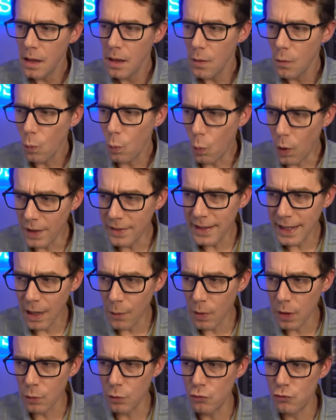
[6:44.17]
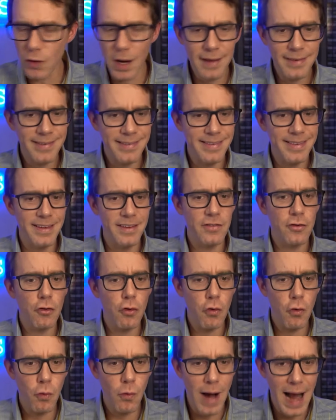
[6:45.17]
One thing I want to address is this
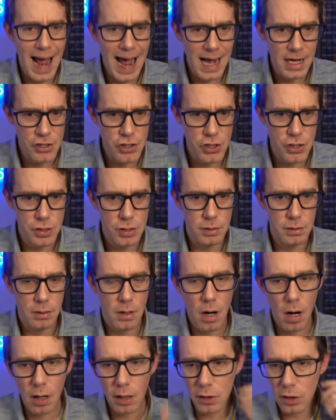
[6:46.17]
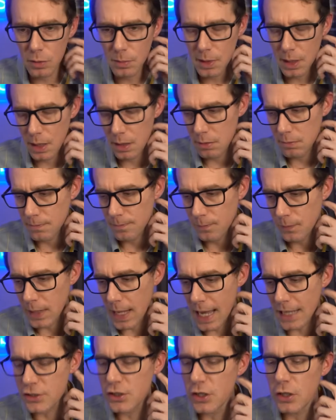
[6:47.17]
crash argument.
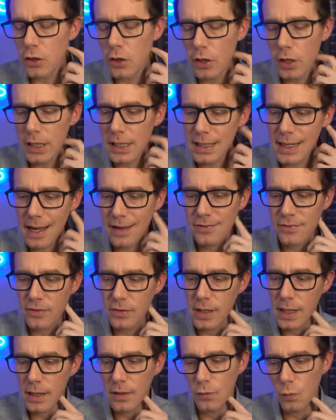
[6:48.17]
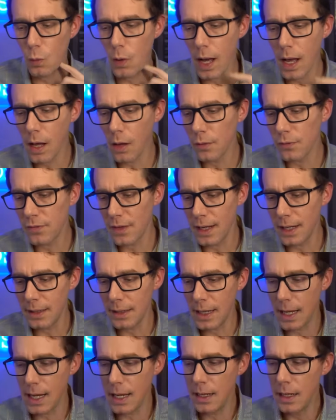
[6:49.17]
I actually heard it yesterday as well, saying
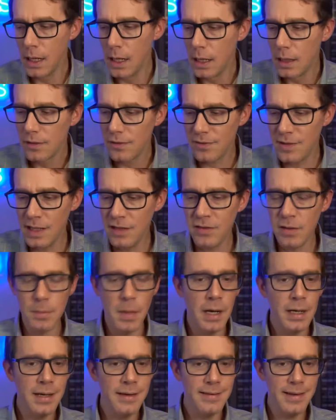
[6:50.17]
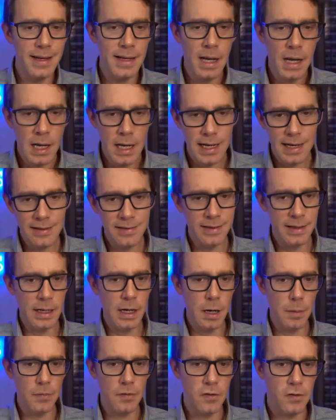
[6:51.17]
that Sneezing Monkey saying, Isn't it
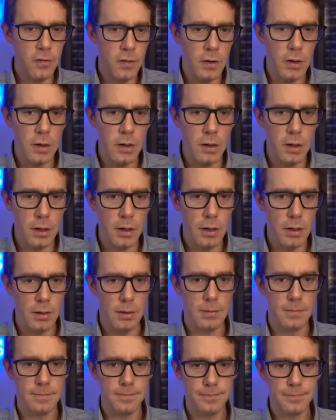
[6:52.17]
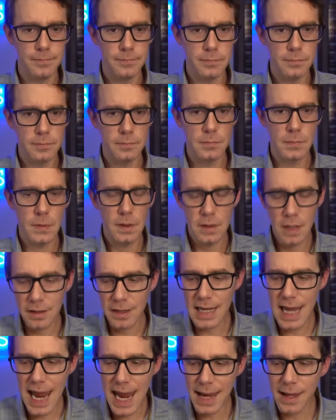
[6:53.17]
absurd that
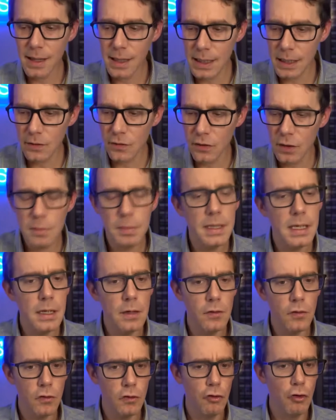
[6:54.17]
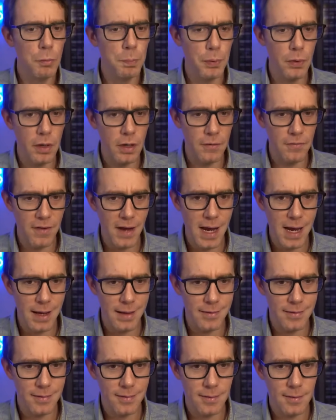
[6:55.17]
the aliens could be super
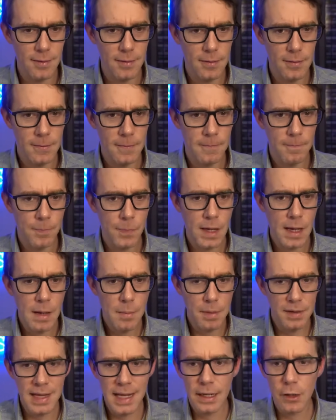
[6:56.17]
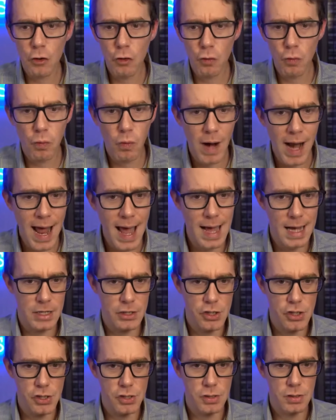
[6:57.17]
advanced, but then
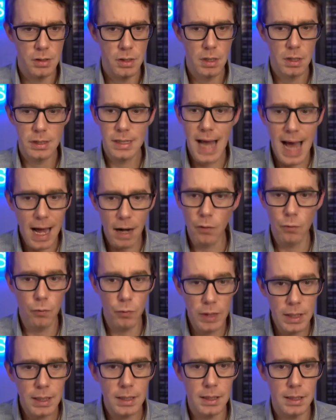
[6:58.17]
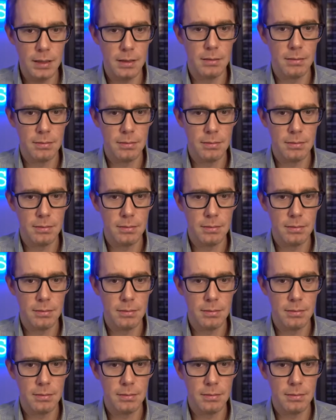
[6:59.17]
crash? Not really.